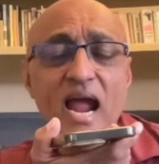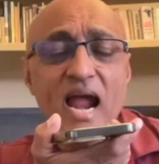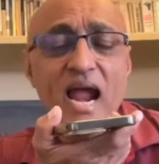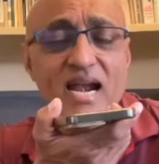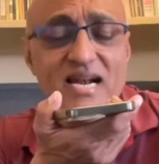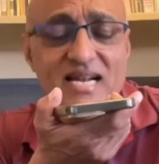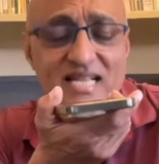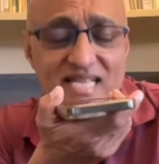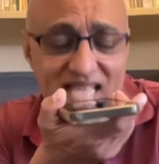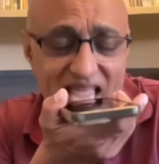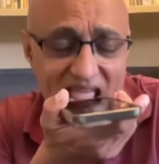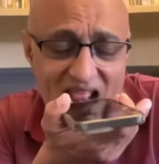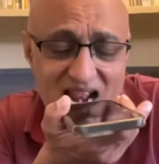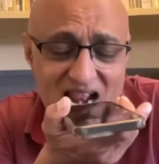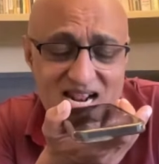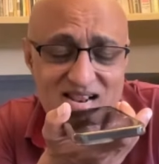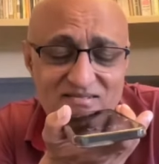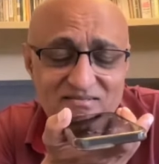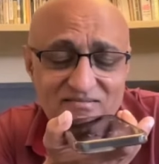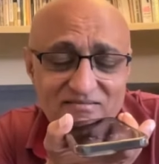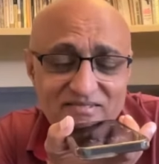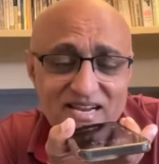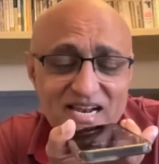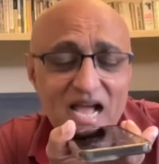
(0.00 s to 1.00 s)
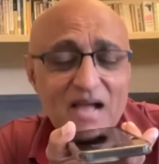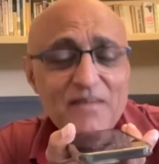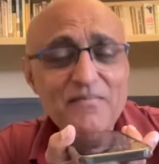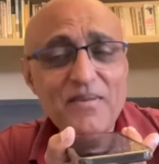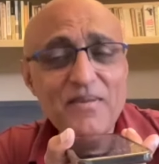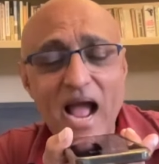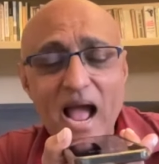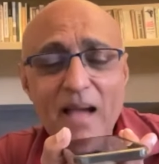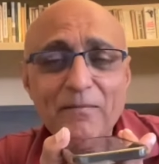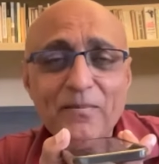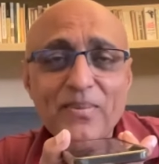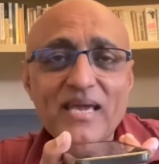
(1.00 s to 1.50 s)
And then when I'm
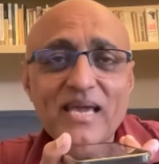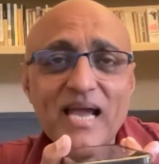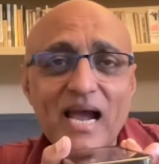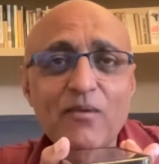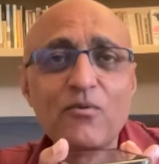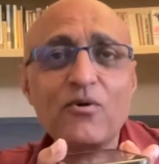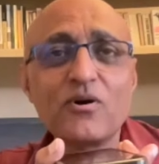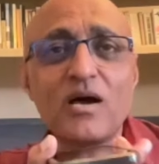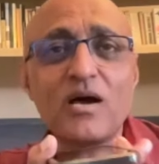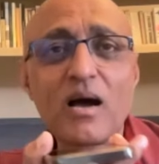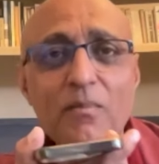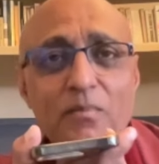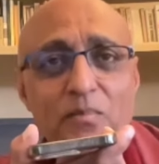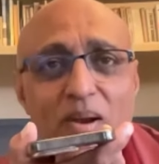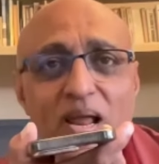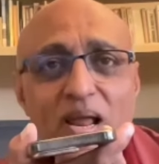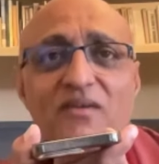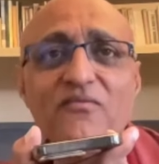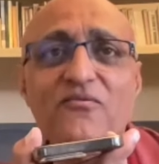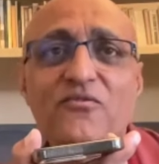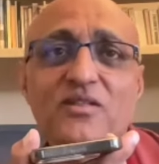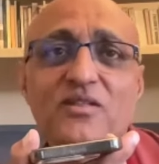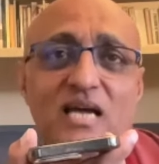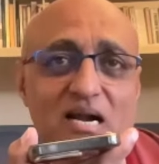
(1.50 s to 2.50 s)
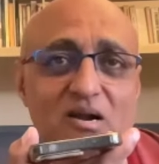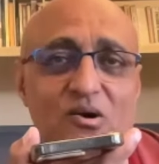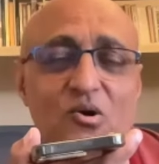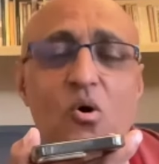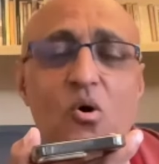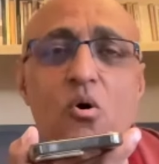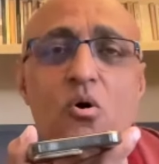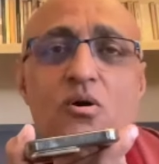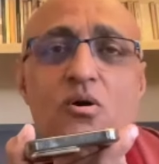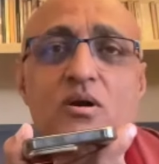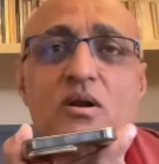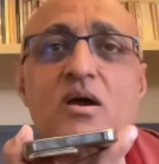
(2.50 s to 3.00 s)
happy, I want to apply for that
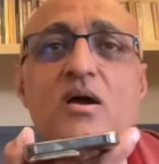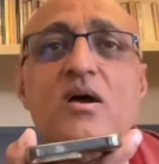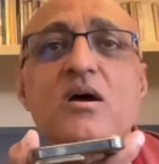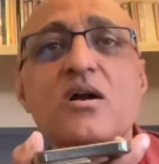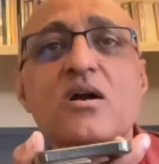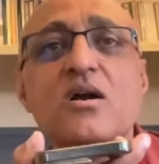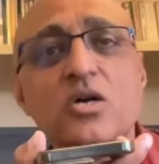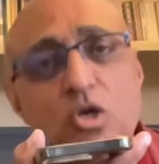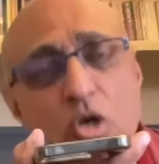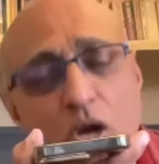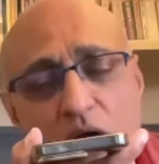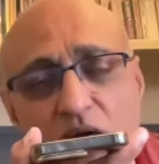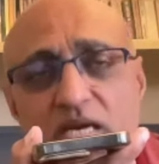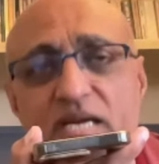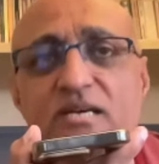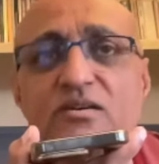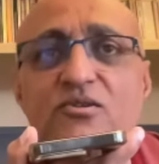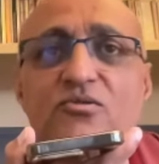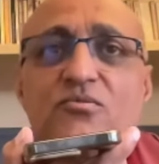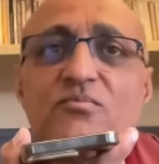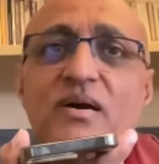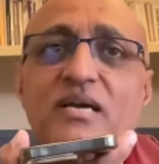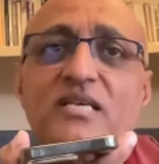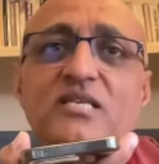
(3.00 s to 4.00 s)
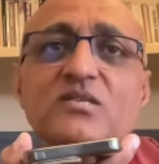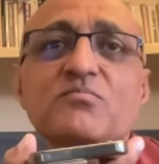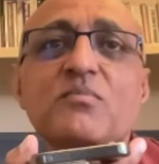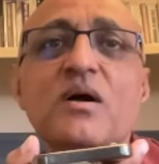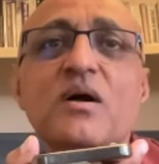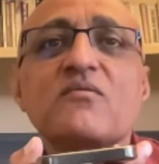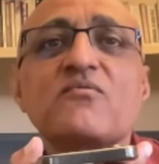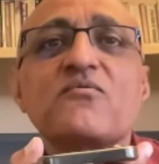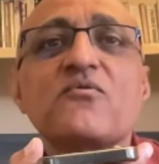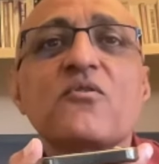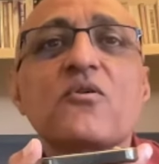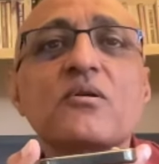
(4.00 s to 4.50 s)
loan, talking to my
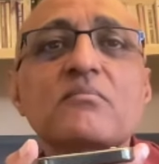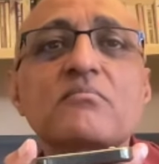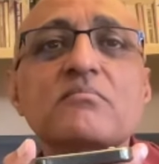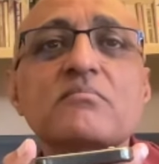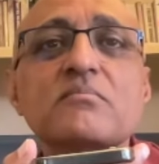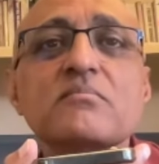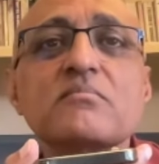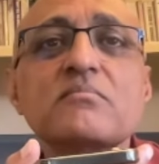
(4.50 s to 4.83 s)
smartphone.